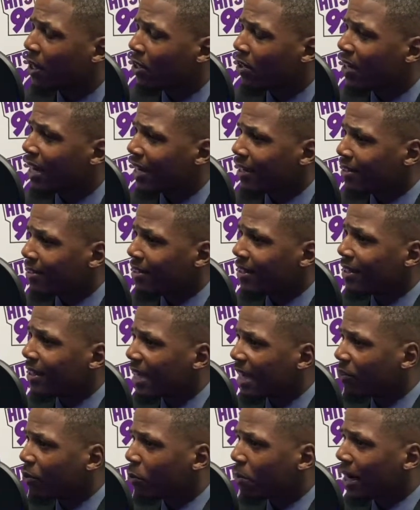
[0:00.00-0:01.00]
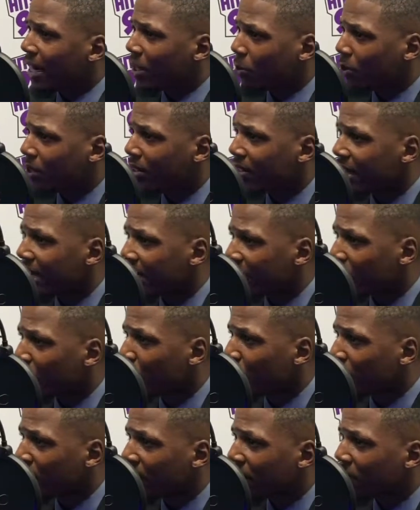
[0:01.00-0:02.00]
You got to see that everybody with a
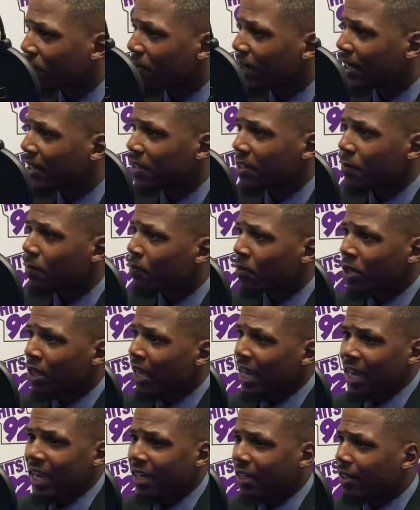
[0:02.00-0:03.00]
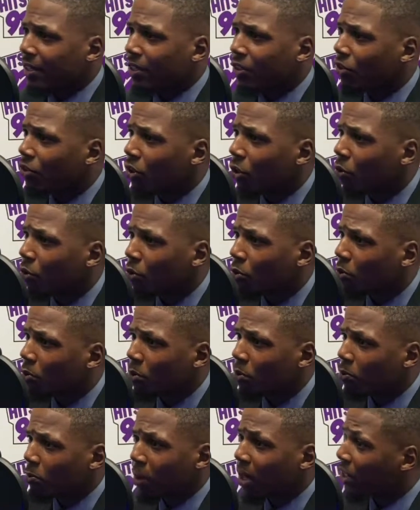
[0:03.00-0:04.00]
tattoo on their face ain't, you know,
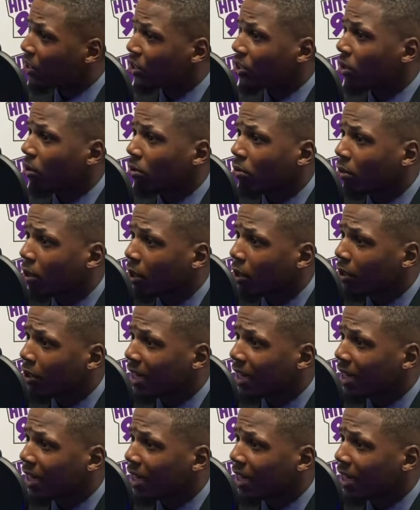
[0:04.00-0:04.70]
macho.